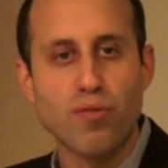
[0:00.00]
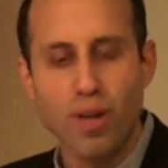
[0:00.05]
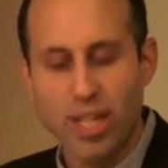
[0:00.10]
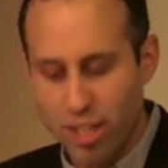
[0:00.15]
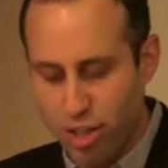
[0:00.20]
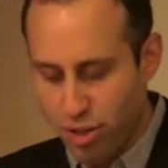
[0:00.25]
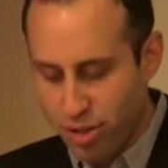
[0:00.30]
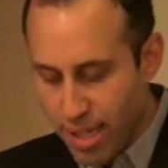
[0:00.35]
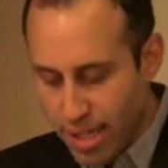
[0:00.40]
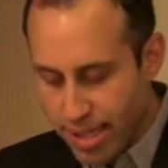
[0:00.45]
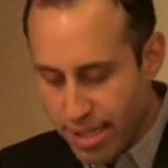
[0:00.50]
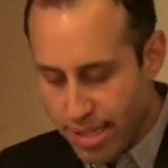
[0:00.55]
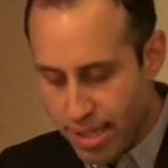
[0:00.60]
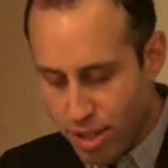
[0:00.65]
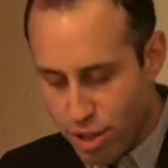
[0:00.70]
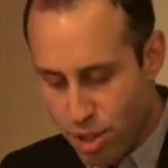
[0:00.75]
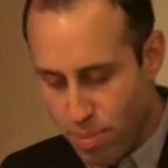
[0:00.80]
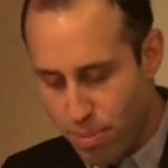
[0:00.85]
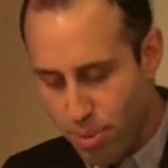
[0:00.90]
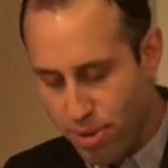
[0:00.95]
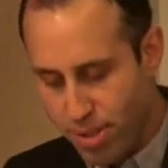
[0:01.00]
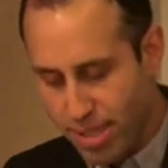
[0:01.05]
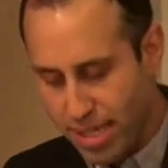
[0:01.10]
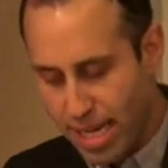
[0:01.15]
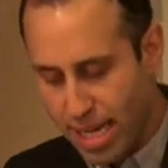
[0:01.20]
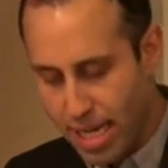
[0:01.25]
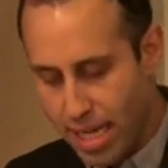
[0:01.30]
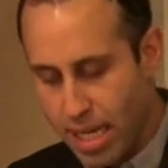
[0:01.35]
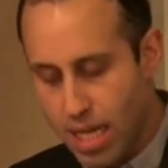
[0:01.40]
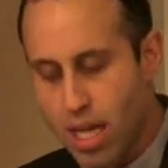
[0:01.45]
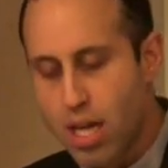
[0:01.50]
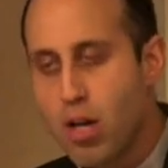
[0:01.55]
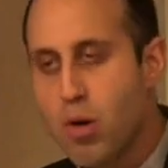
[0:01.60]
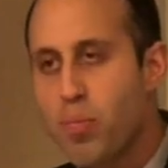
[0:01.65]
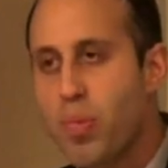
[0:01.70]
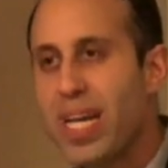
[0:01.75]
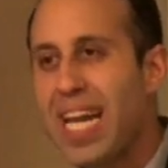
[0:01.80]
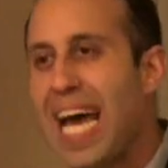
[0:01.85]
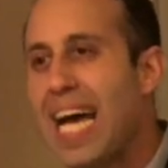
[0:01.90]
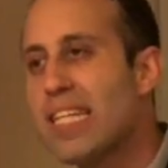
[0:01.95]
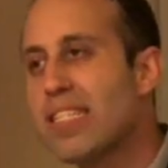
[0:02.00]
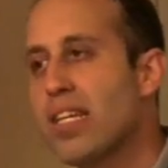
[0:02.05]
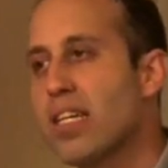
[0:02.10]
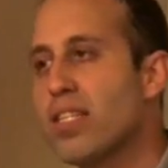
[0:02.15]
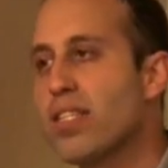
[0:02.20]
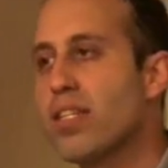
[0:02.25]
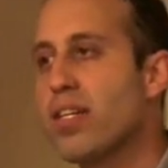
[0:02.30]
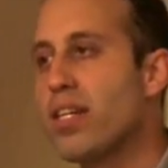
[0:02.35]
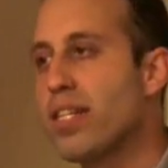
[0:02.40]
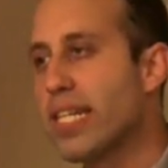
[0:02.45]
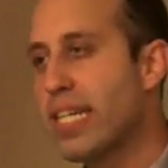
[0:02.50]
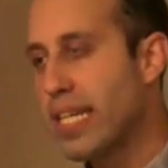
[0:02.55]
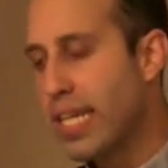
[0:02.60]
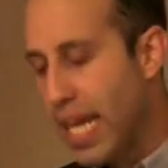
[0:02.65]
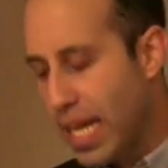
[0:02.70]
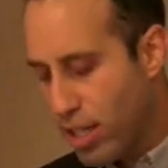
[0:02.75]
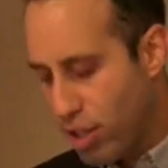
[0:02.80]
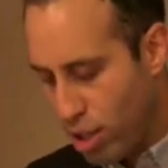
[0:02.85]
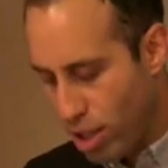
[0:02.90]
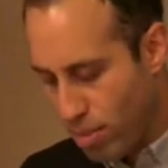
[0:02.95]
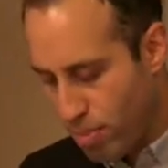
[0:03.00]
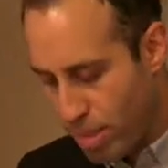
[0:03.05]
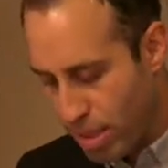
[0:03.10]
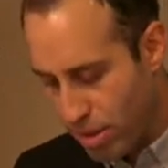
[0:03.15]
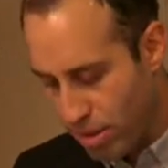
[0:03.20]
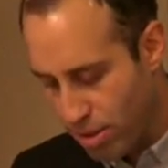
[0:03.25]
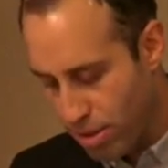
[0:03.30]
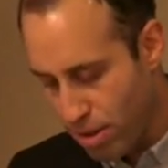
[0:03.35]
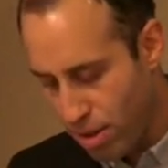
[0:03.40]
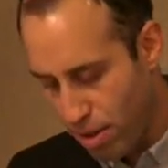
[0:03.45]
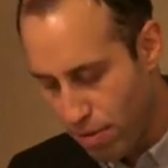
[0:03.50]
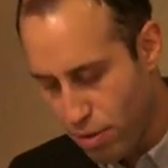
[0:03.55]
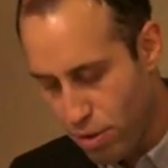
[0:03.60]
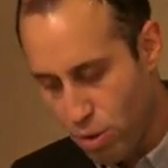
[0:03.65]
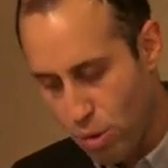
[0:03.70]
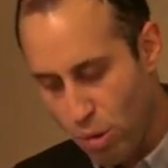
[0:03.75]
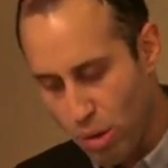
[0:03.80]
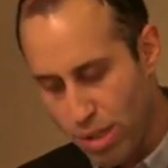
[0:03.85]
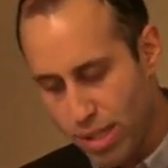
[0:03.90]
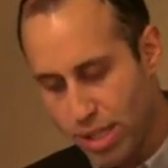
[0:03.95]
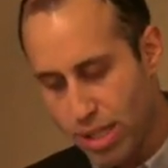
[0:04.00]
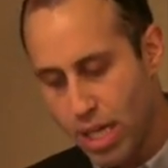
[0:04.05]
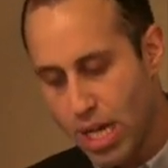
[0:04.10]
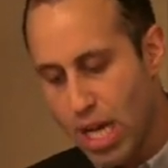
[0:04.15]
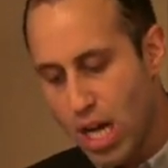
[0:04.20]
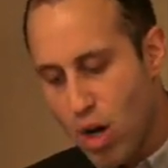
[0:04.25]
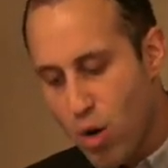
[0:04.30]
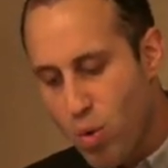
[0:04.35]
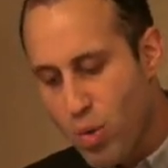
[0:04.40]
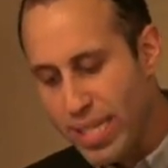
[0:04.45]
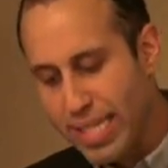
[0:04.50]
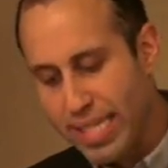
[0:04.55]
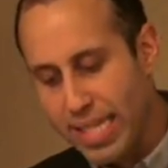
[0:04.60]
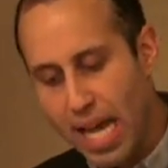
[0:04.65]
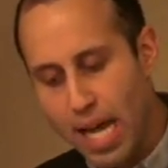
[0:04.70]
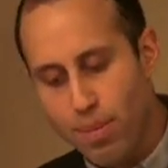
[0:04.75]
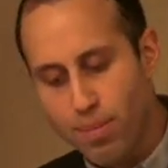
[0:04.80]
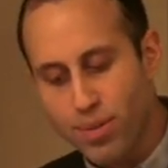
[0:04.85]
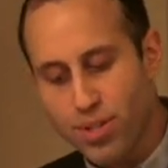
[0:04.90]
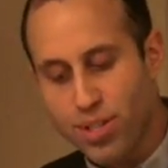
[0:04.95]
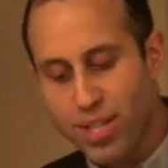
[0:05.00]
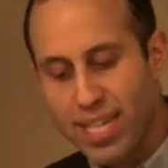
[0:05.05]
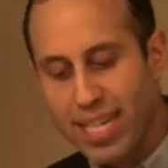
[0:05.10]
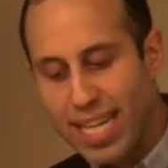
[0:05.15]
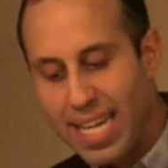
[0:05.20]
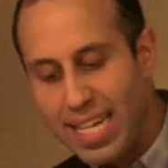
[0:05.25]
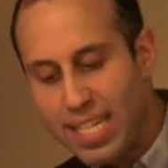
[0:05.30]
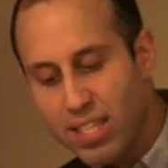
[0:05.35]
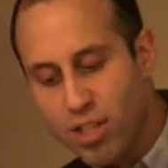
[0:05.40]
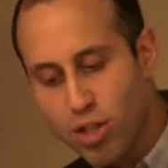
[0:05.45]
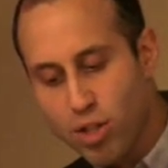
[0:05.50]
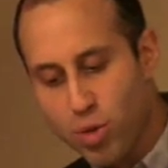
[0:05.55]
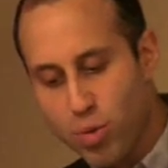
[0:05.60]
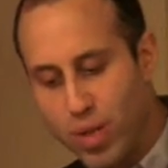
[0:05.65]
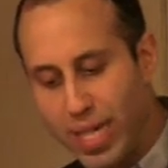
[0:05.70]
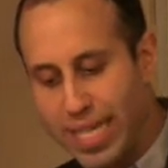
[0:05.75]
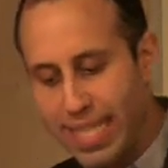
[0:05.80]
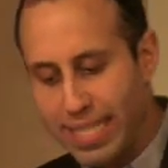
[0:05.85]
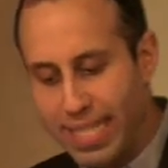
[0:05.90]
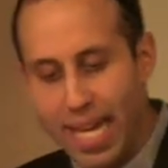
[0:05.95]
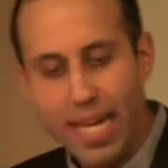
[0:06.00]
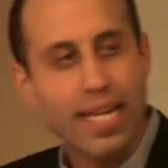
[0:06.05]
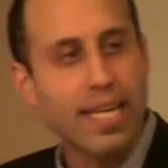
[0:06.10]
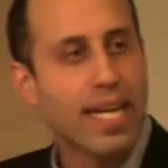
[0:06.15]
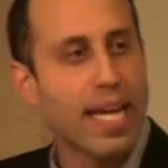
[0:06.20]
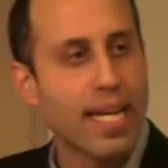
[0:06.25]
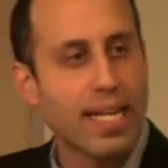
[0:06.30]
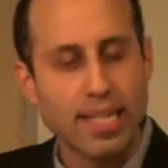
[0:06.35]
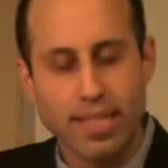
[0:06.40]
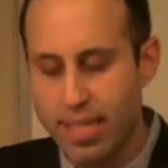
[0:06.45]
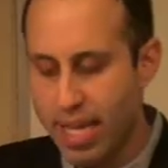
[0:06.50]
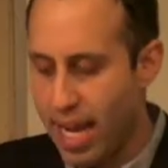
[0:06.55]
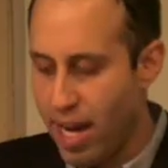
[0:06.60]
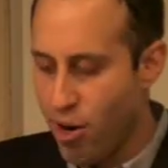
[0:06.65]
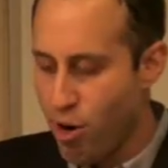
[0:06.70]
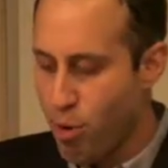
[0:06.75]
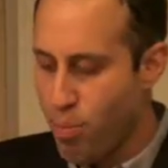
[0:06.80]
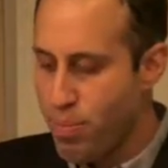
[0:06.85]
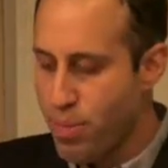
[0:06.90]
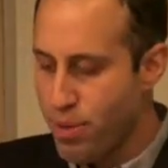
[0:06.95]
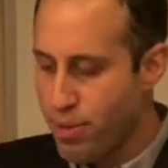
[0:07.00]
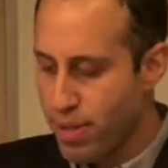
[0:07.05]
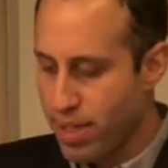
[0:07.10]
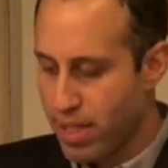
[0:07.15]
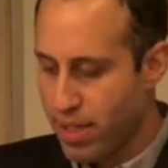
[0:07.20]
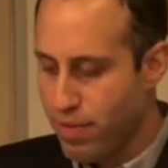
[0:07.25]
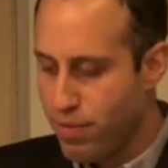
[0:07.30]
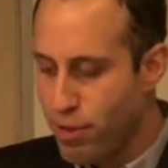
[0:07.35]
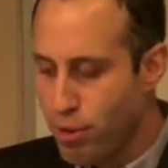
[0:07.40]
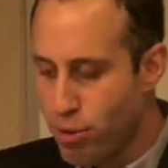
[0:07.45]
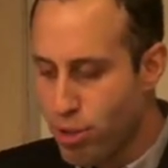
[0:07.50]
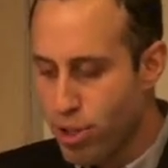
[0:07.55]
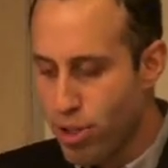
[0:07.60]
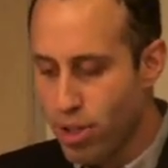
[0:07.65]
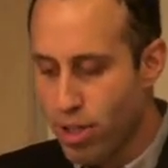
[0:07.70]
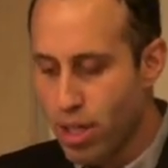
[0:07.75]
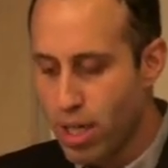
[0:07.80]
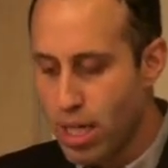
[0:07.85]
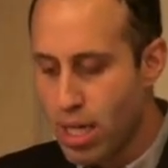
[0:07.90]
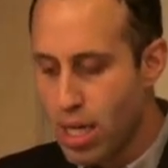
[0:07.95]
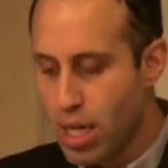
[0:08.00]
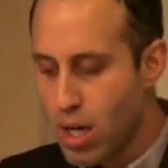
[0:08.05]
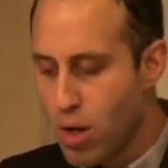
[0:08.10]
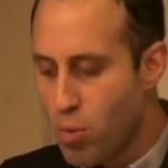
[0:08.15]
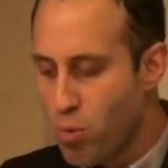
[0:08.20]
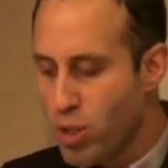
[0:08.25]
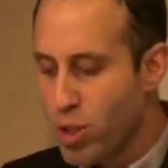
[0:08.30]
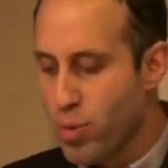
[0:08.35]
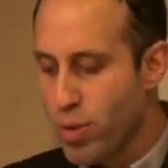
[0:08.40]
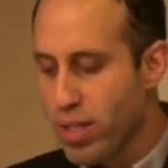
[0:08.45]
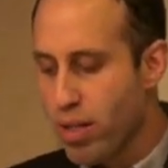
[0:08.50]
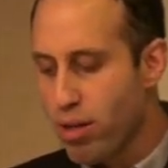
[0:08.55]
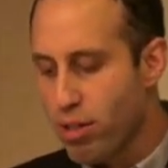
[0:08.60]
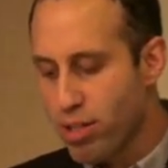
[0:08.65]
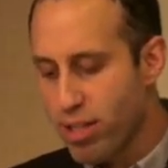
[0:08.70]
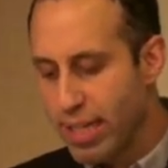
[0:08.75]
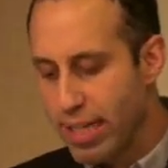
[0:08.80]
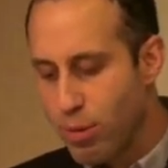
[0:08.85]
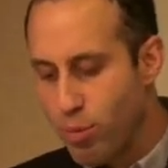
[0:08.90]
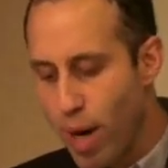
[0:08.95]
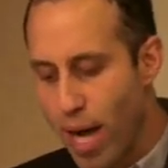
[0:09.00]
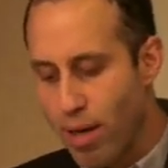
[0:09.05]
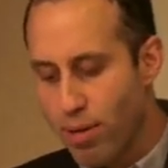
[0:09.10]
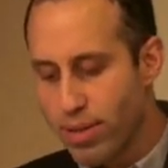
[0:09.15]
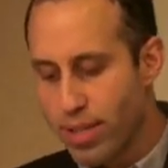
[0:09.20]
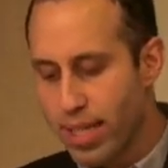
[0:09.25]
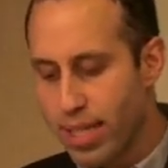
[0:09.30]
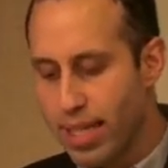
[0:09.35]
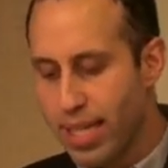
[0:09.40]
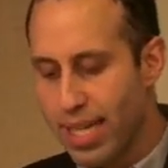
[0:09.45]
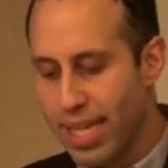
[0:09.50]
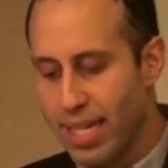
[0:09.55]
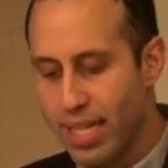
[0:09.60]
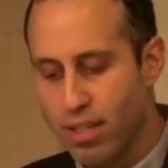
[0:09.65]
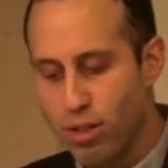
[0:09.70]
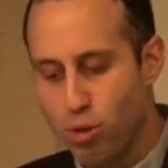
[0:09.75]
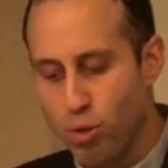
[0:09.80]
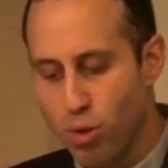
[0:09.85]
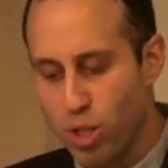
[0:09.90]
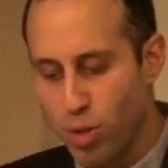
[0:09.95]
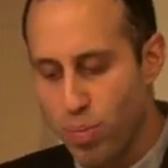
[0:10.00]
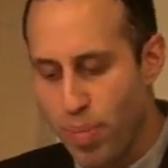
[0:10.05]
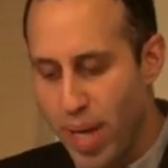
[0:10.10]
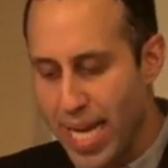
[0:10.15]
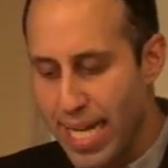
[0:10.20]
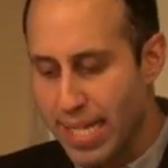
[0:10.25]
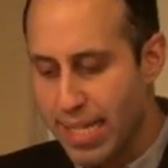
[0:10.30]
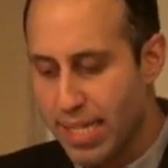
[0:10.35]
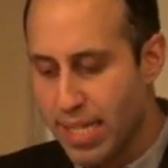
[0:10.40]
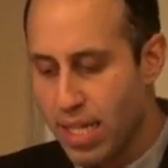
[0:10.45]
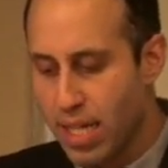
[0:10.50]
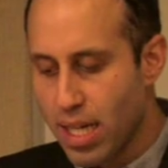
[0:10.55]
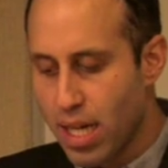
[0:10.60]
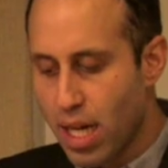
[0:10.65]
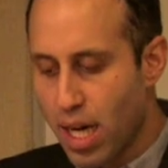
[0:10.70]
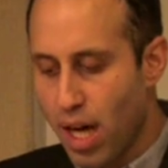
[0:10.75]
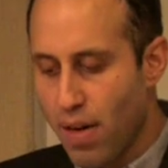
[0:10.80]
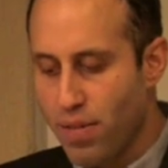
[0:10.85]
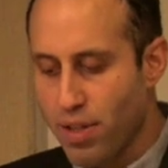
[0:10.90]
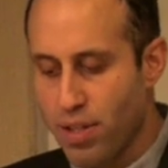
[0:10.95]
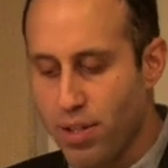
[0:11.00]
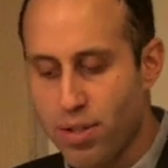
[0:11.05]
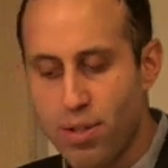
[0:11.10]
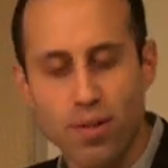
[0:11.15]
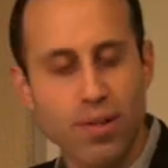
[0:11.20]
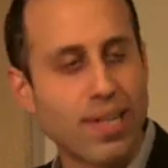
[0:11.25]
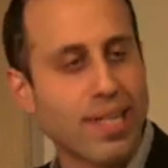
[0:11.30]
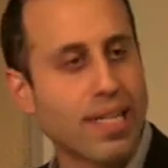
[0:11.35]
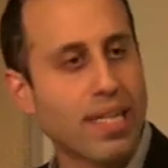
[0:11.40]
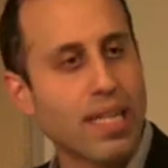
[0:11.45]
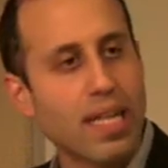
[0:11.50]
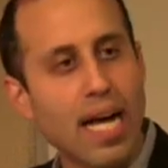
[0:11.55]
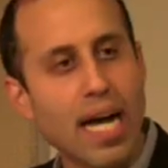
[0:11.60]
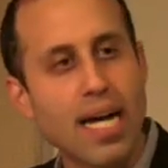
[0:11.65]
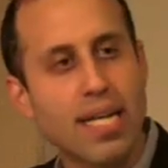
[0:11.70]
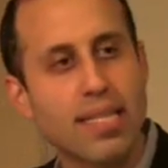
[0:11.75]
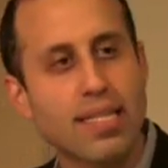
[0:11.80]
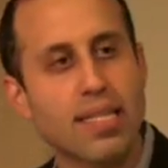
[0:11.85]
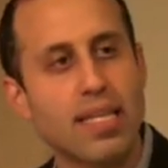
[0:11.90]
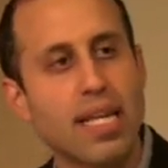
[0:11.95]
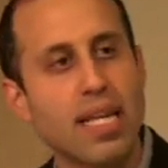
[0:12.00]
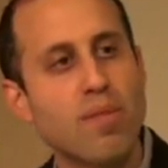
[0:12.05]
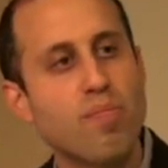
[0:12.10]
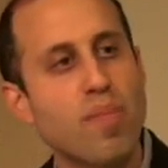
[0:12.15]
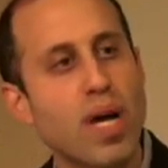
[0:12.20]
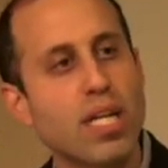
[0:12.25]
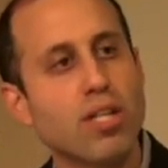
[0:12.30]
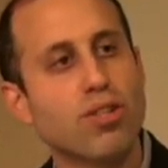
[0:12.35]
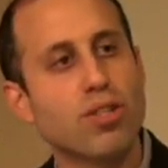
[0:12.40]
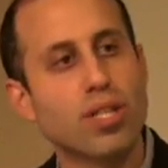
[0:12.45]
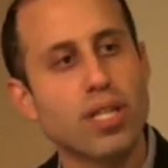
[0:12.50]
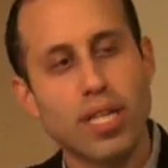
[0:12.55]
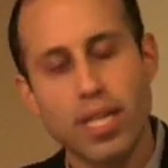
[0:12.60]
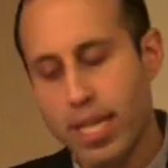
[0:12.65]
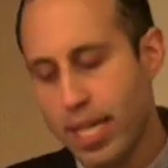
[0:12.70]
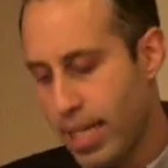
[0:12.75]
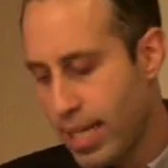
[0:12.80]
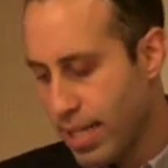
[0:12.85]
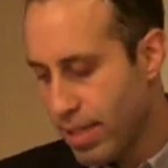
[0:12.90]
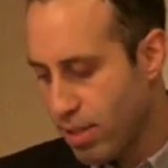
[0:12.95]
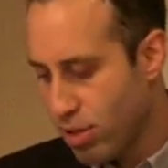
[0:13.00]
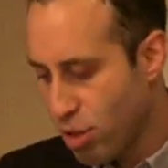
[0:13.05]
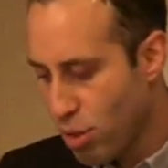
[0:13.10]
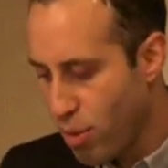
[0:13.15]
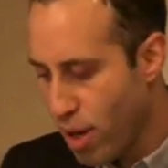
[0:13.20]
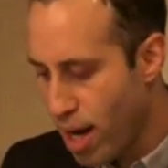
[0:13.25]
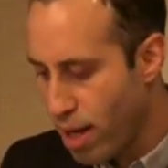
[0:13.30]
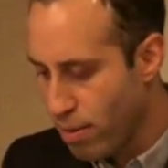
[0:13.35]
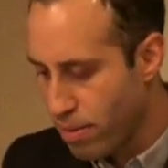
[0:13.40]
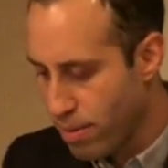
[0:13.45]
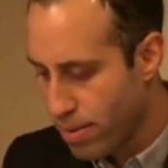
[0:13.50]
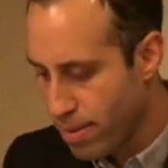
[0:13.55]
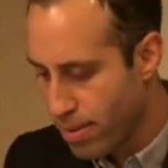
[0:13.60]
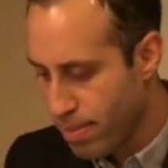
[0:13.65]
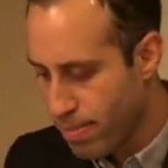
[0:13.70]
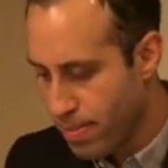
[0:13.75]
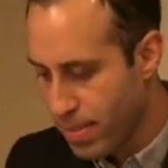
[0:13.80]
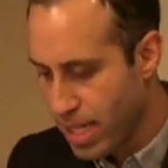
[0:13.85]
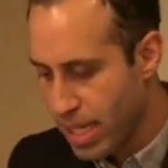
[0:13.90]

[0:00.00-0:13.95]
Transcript: French citizenship per se, but as a sonic nation builder of sorts, who established an industry dedicated to Arab music's future, which was largely grounded in a Jewish base of a certain class enmeshed in its surrounds.